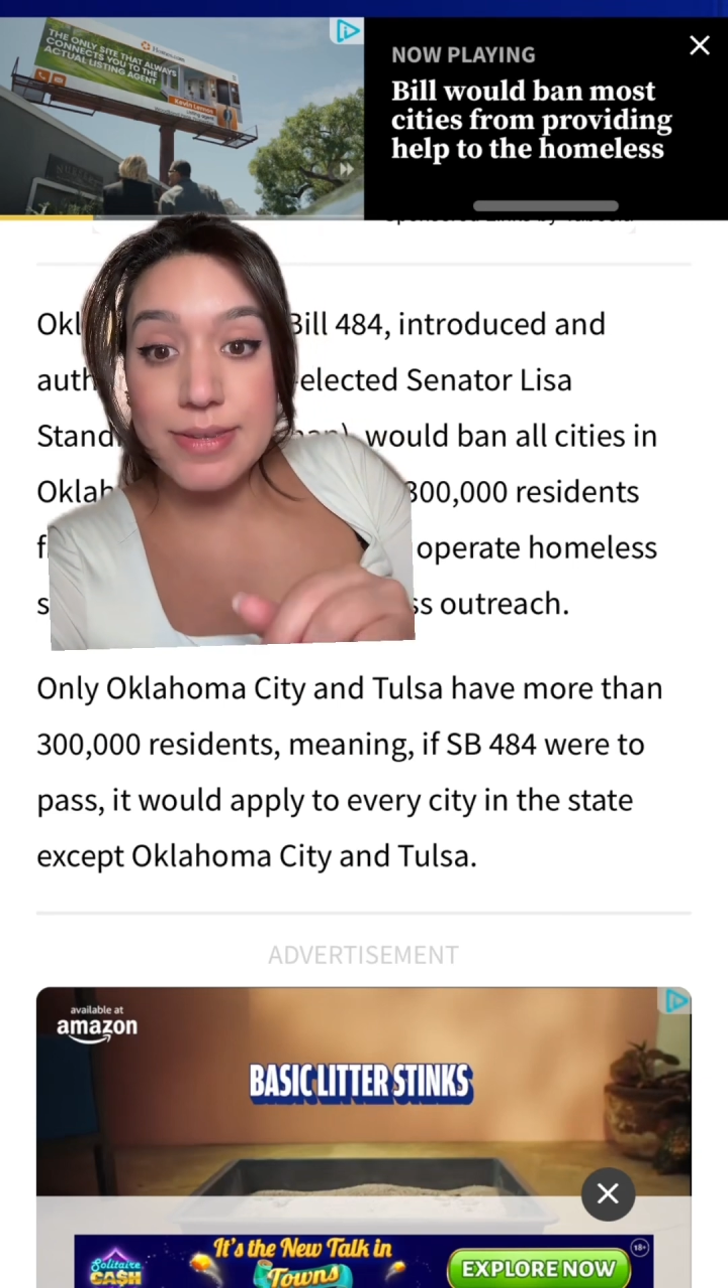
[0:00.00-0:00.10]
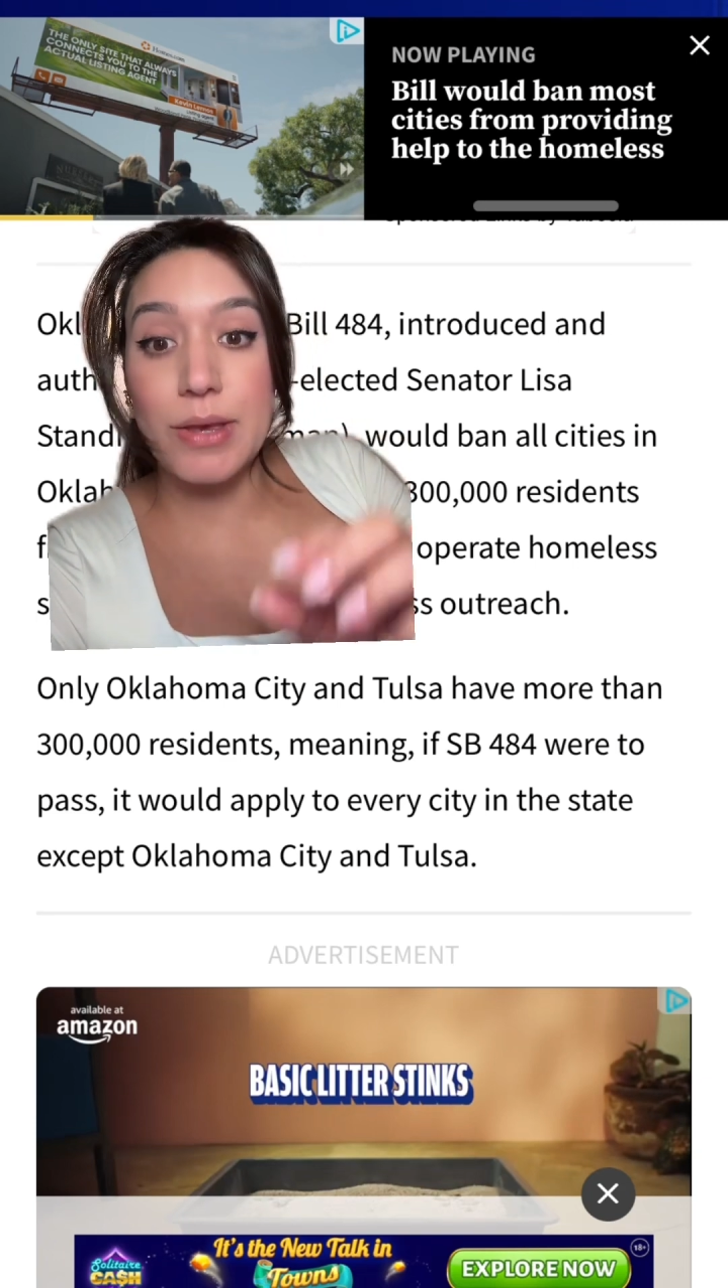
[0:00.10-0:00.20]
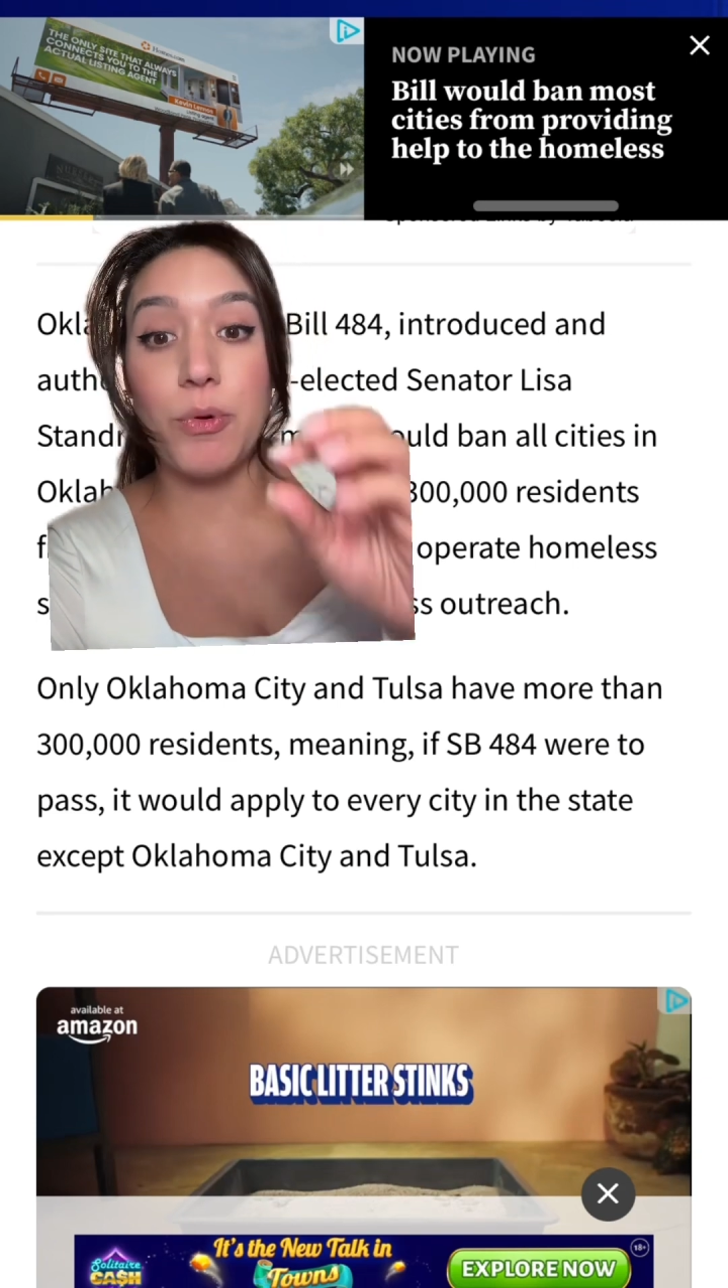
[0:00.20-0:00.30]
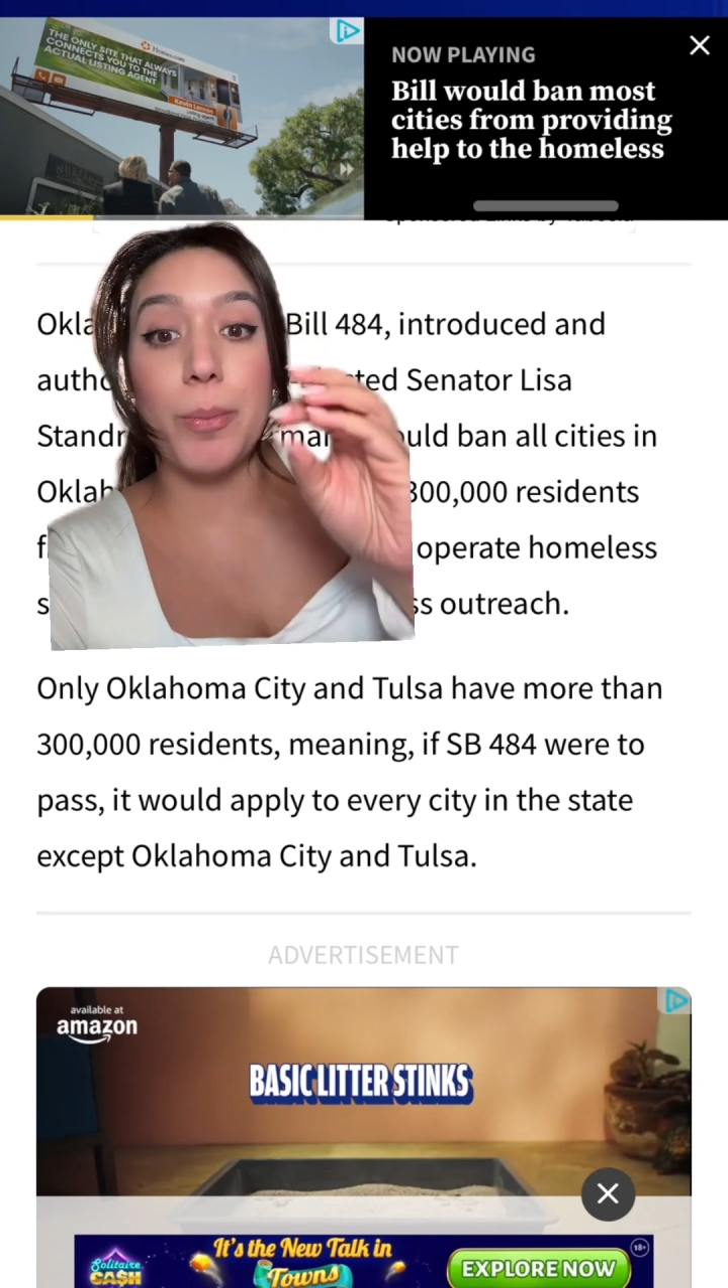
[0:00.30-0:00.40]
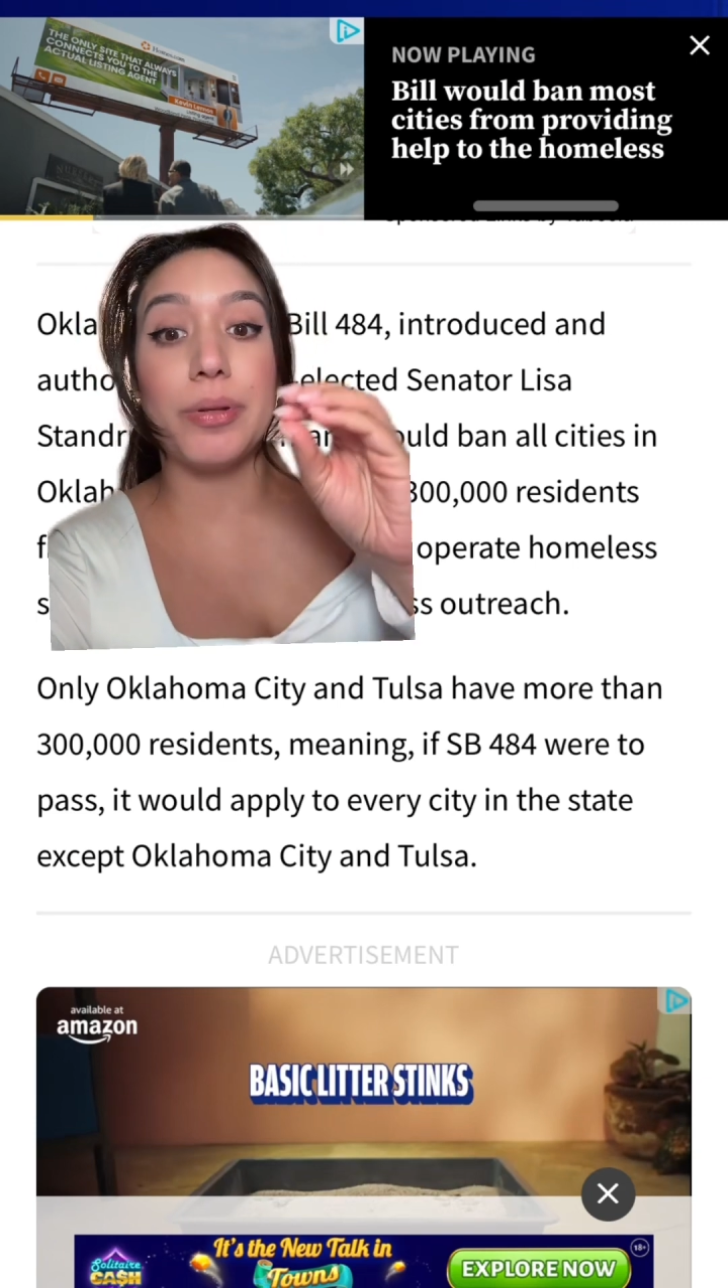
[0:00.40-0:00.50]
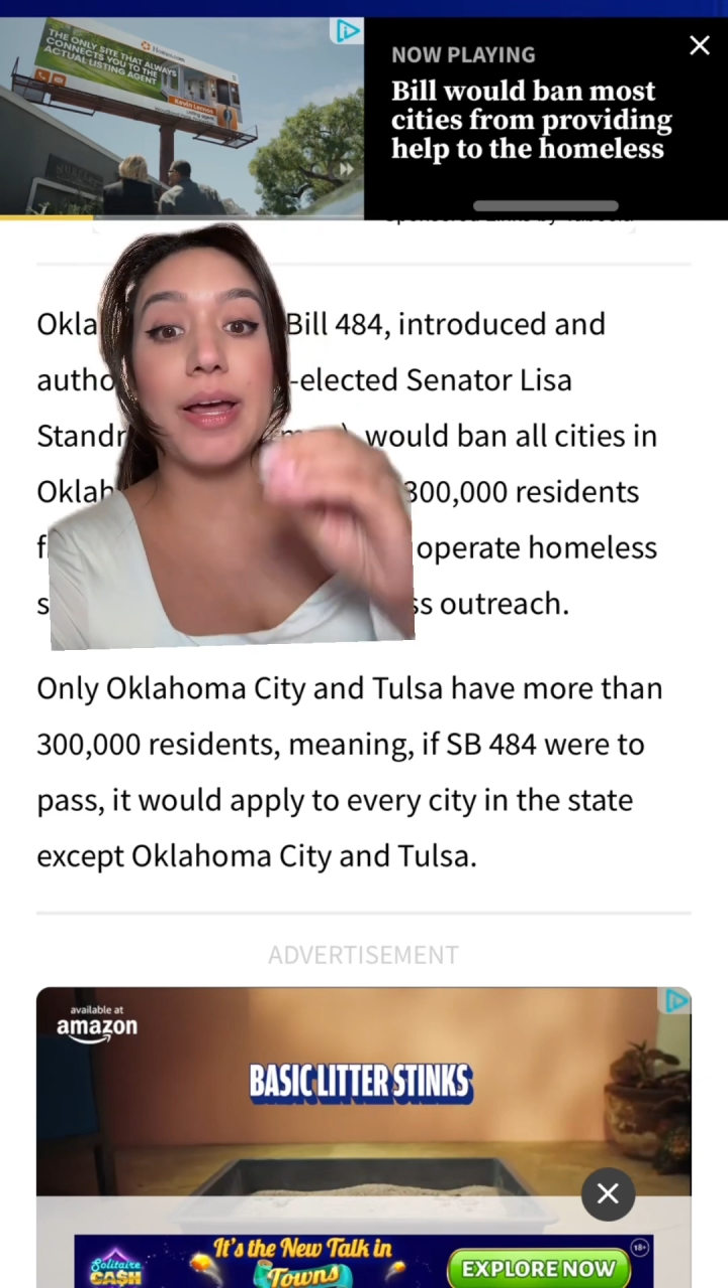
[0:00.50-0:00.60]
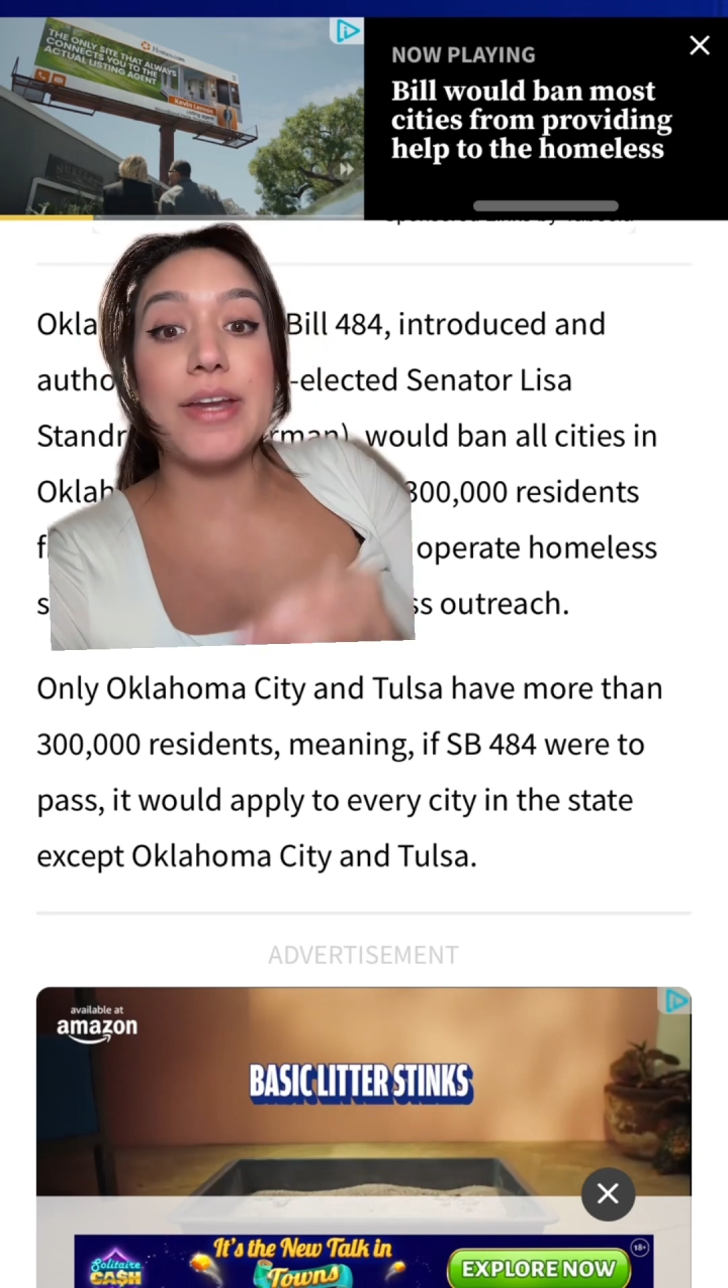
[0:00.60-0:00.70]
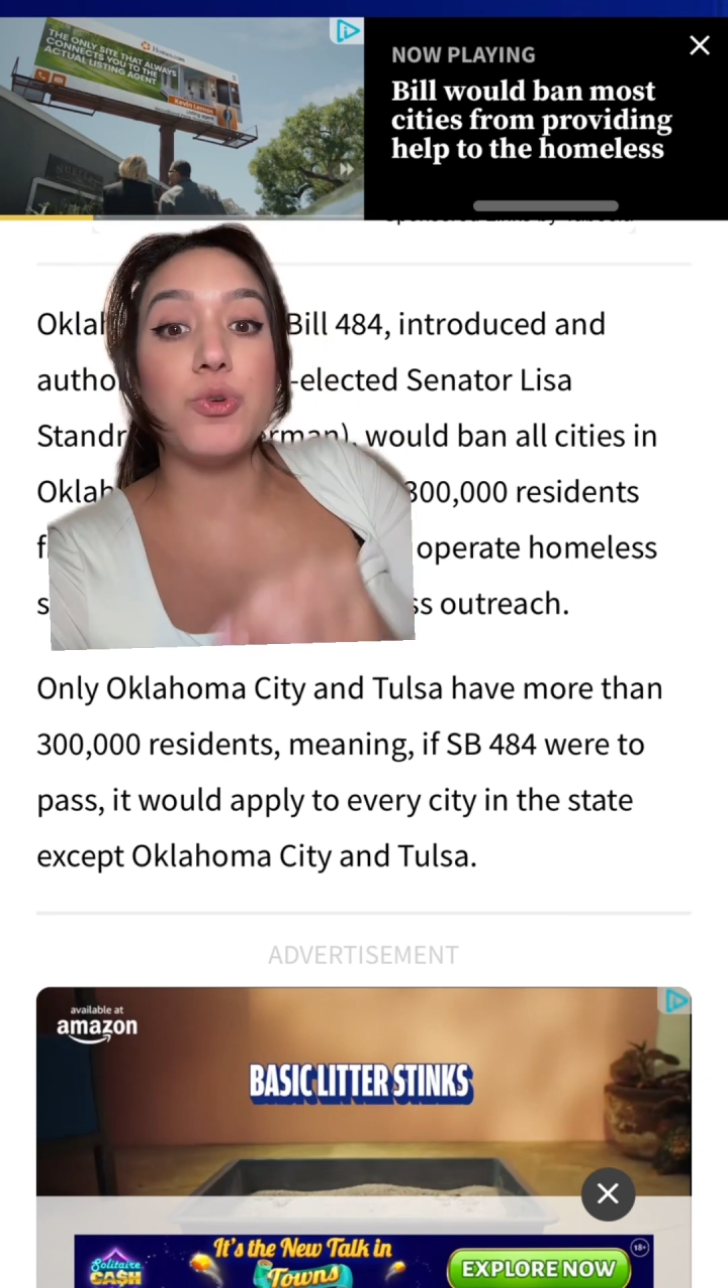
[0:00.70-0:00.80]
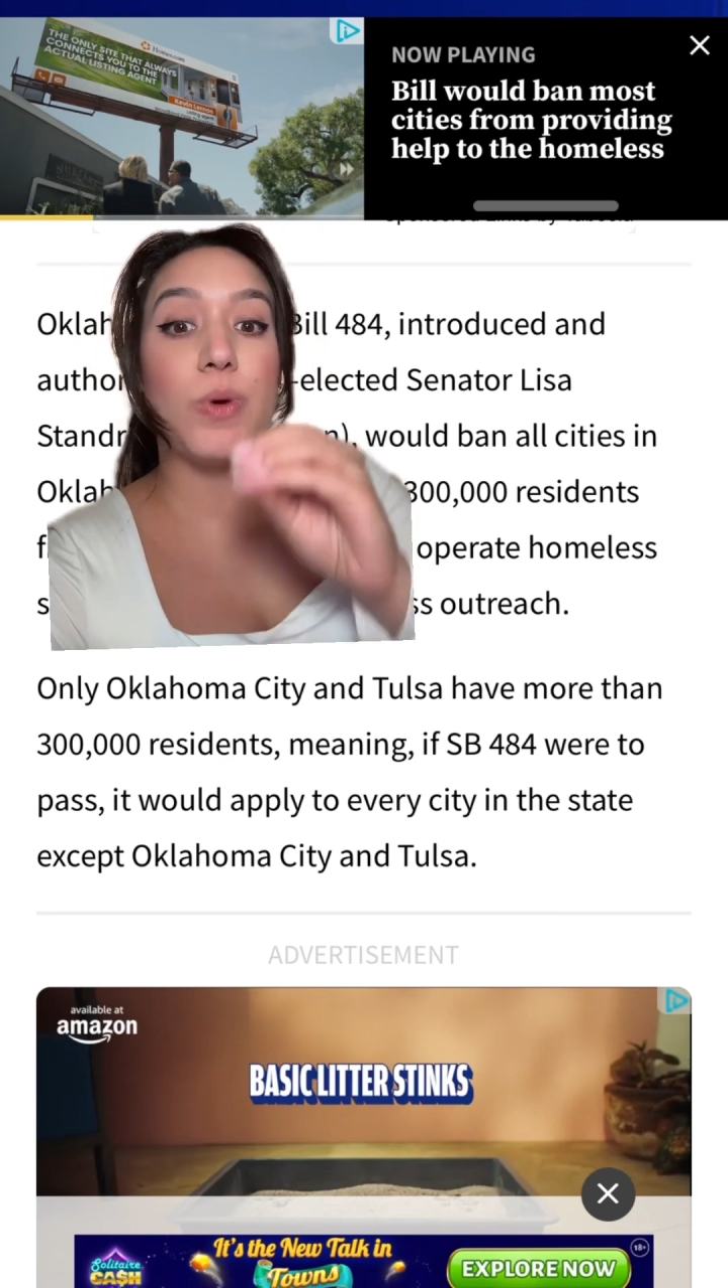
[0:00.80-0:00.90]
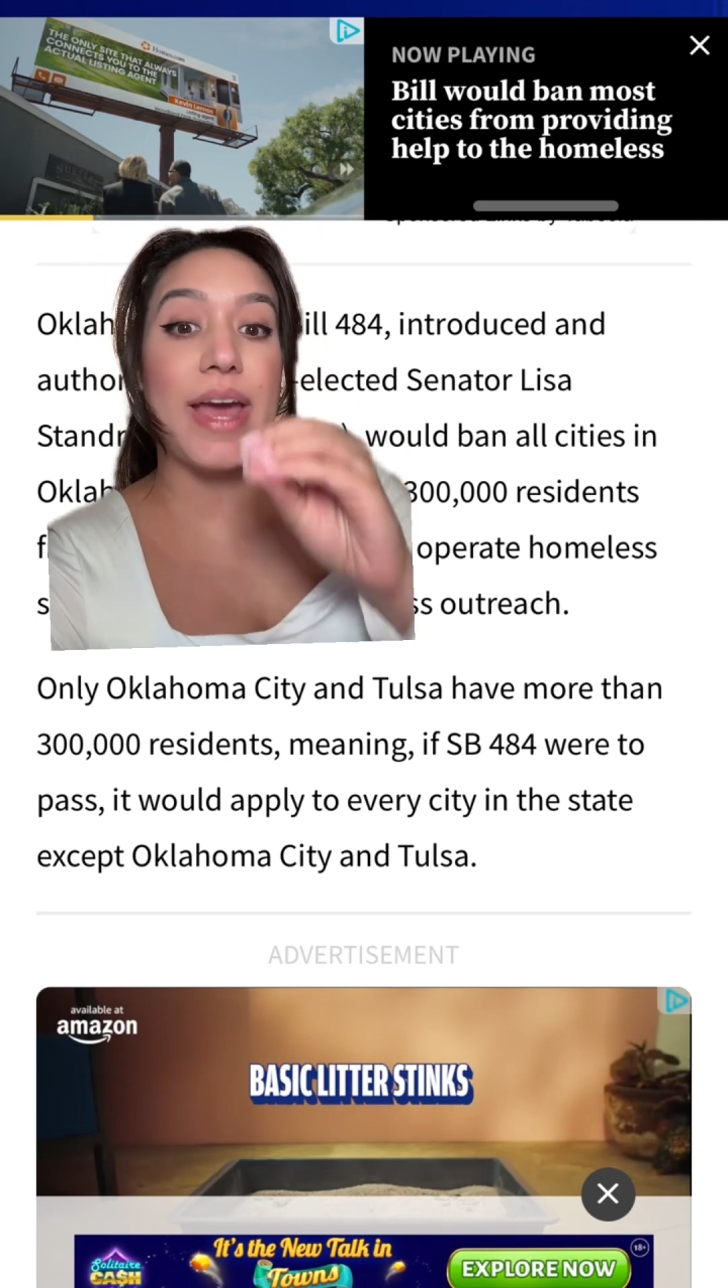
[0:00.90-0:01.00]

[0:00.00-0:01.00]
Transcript: it would apply to